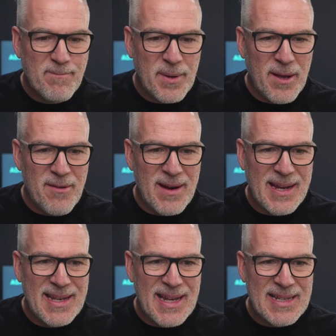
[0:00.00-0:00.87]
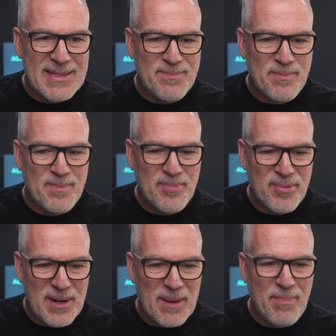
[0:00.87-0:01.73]
But I reckon that's
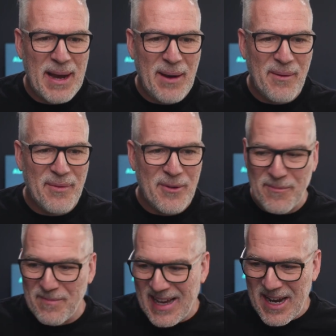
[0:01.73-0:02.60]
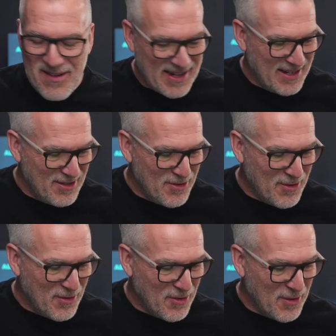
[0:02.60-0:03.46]
pretty powerful. And I reckon
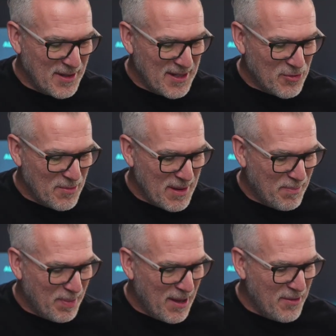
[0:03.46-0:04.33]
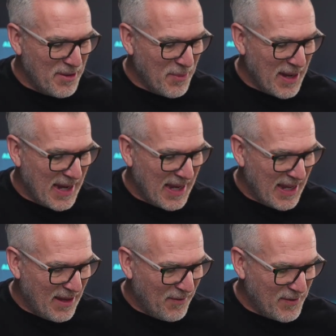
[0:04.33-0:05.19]
your audience would be blown away
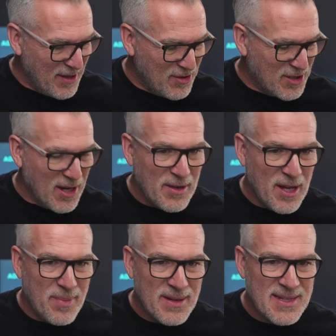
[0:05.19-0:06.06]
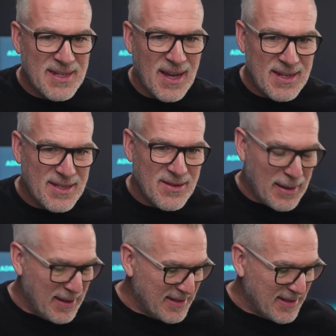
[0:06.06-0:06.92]
if you showed up and started doing
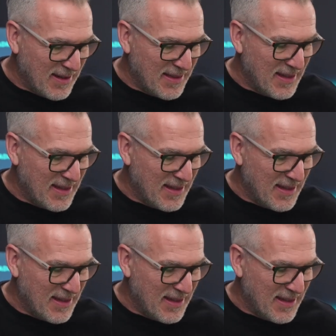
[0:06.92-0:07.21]
things like